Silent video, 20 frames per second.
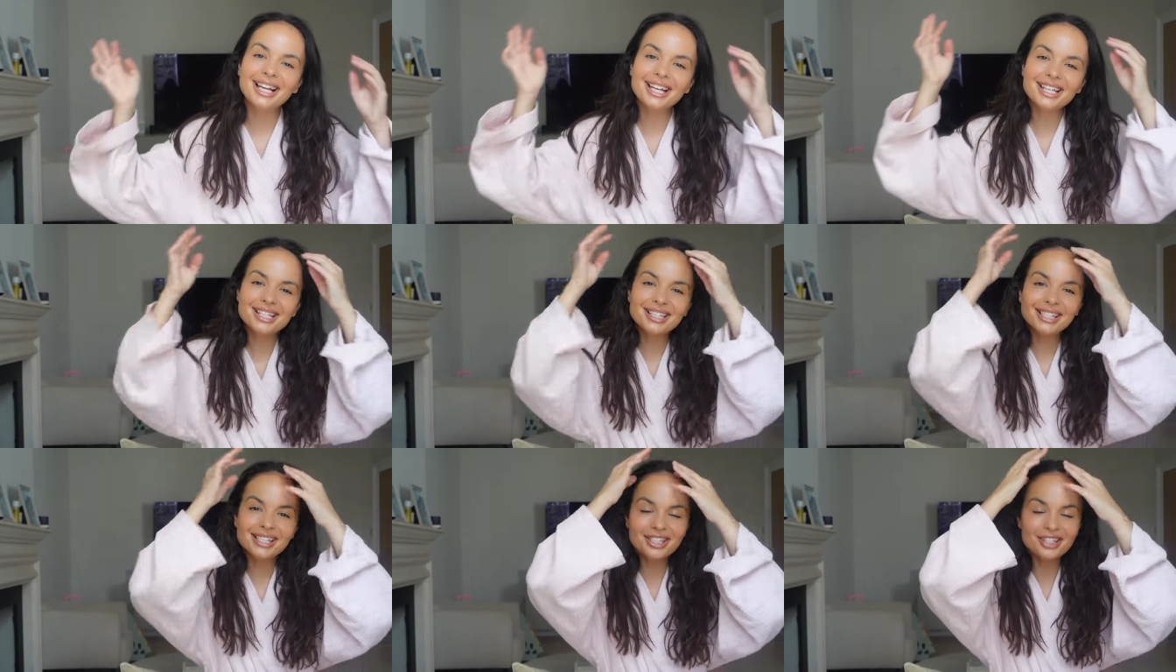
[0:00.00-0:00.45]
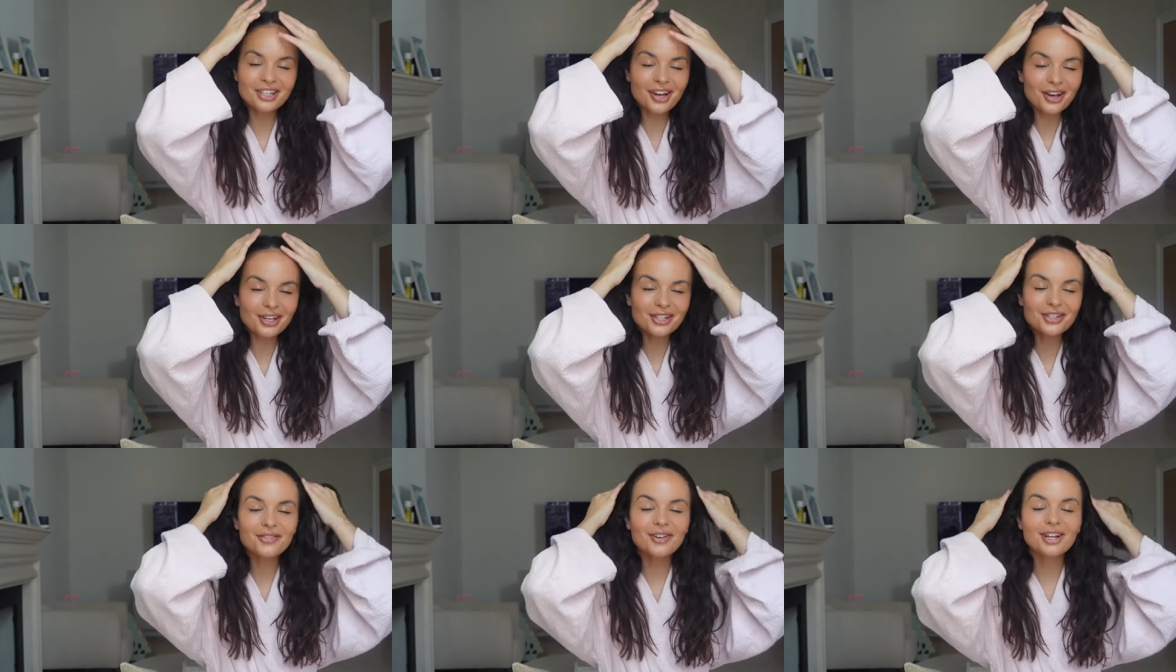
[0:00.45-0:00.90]
literally
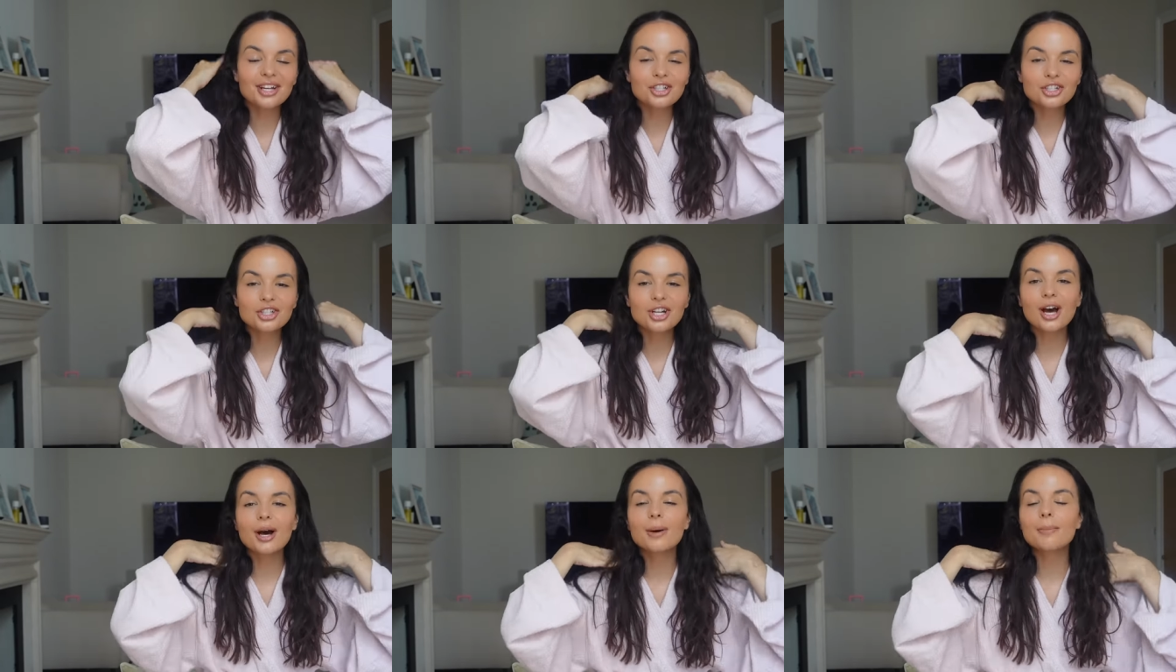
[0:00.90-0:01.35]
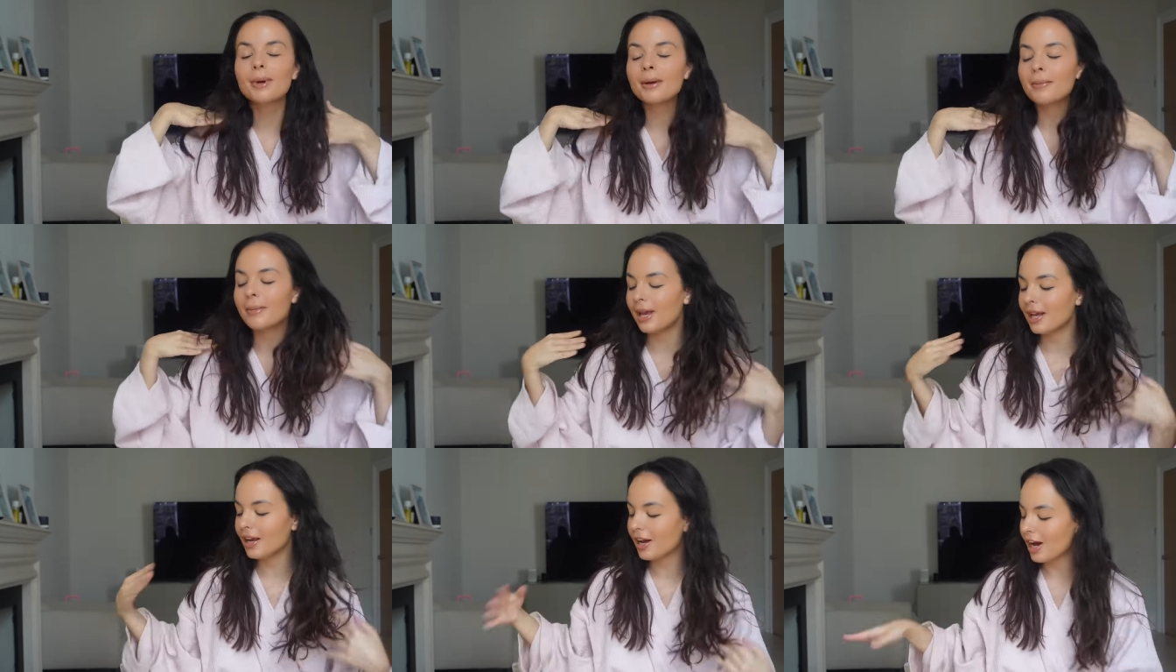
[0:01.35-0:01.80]
just finished up my
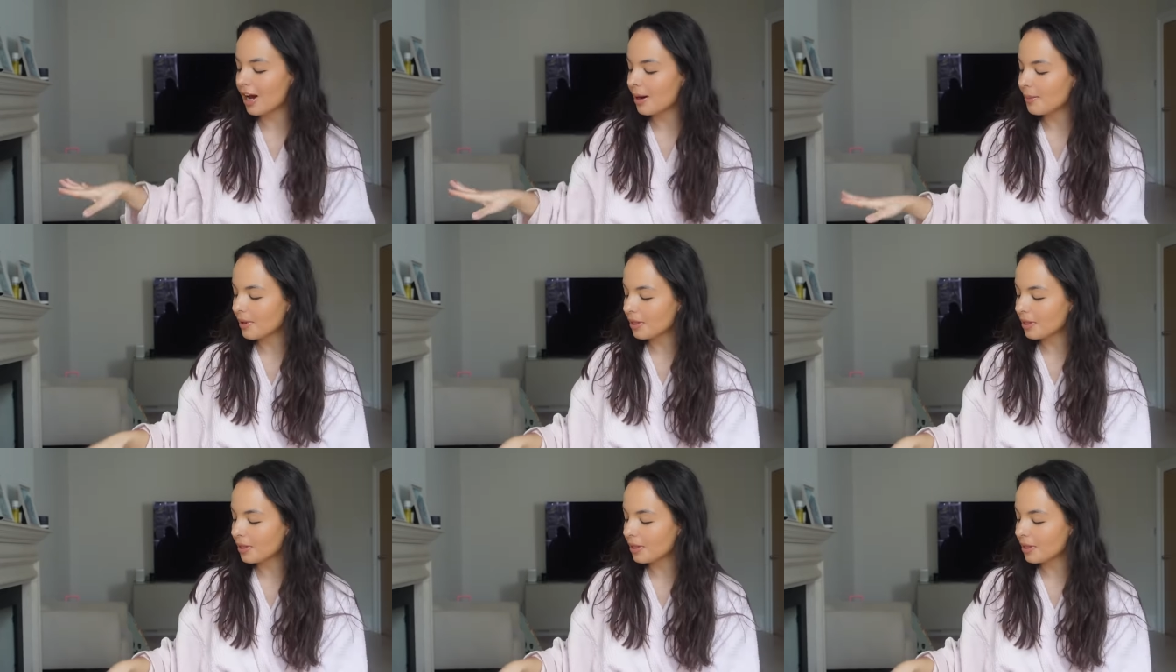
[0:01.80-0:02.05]
makeup.